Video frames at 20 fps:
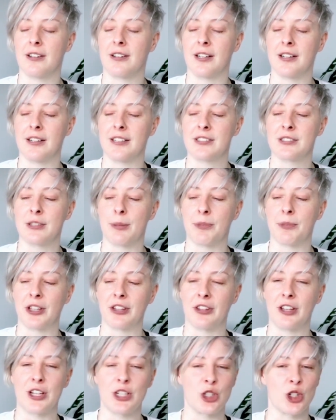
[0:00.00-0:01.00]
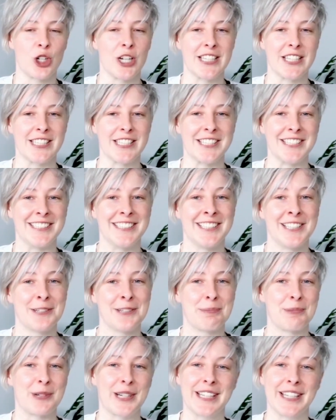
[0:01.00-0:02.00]
And it's something that I try to
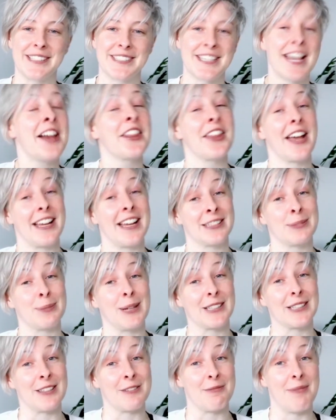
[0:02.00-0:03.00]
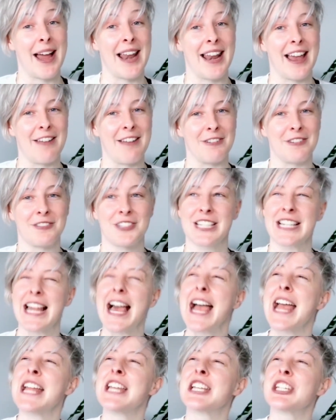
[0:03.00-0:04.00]
bring into other aspects of my life, of
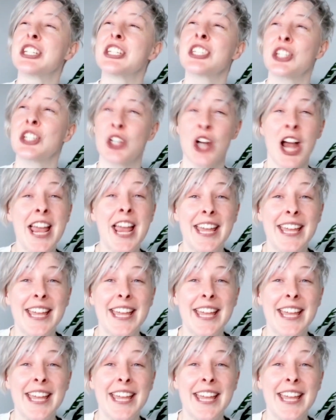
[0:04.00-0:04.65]
just try it